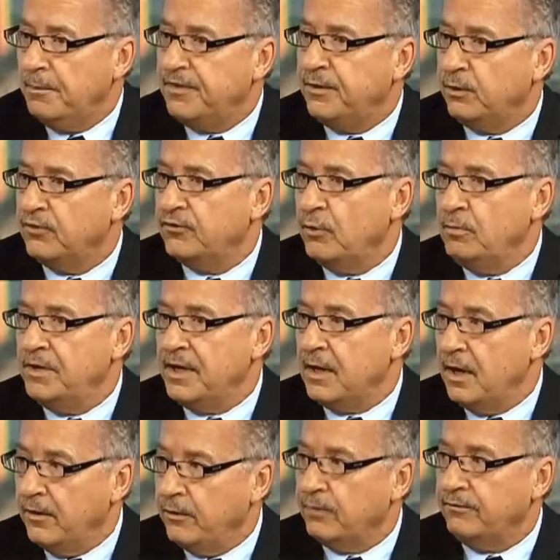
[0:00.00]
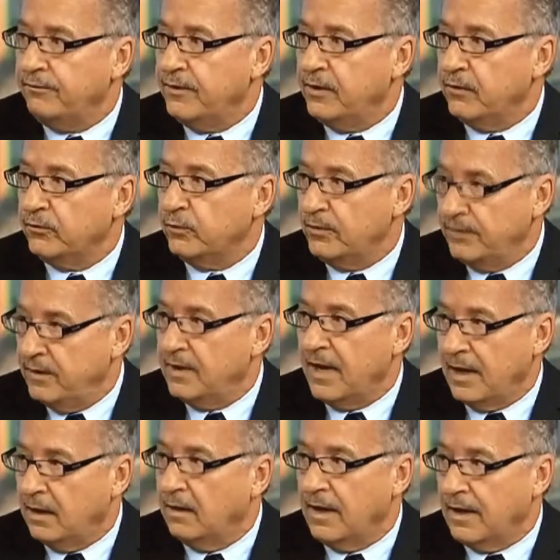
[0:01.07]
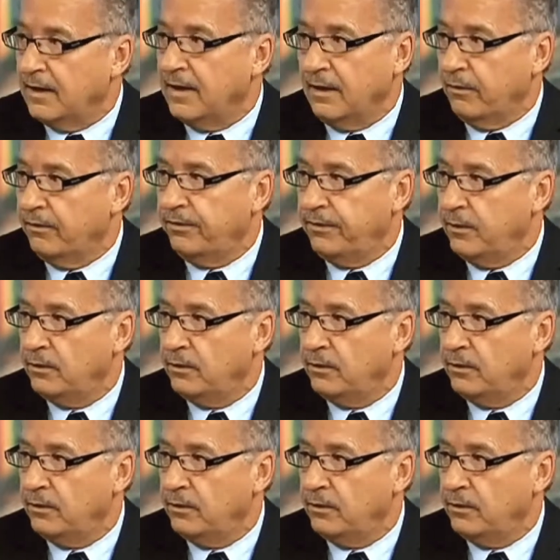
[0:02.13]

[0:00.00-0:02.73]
But there are so many other fields within allied health.